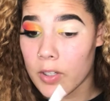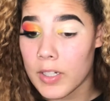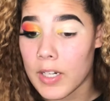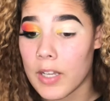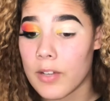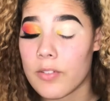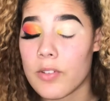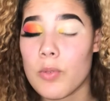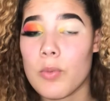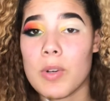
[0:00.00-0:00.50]

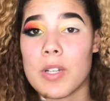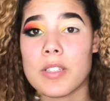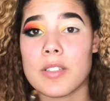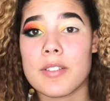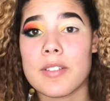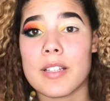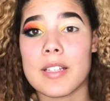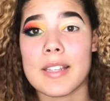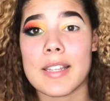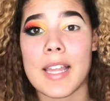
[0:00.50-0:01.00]
Now if you want
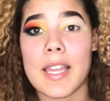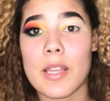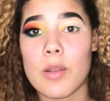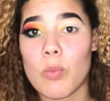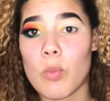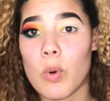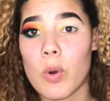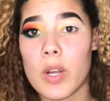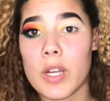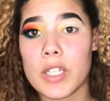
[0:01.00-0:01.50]
just a light
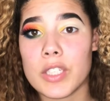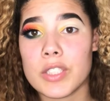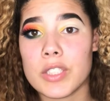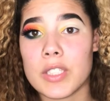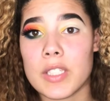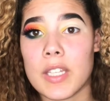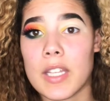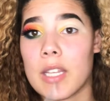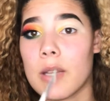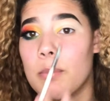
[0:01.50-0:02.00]

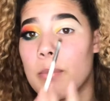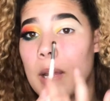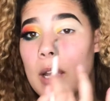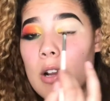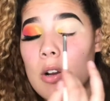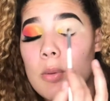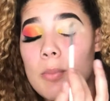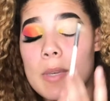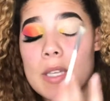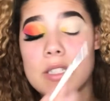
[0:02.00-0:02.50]
wash, then by
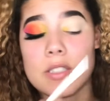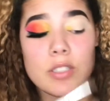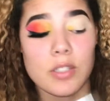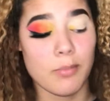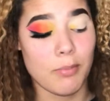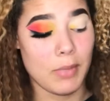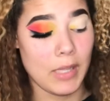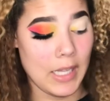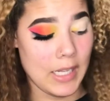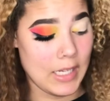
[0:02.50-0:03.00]
all means
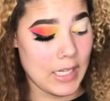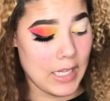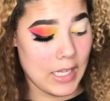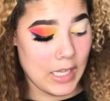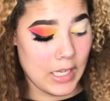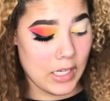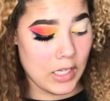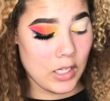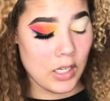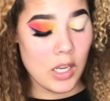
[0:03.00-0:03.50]
just blend it
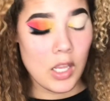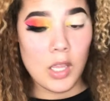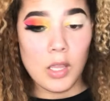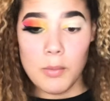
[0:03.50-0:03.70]
in,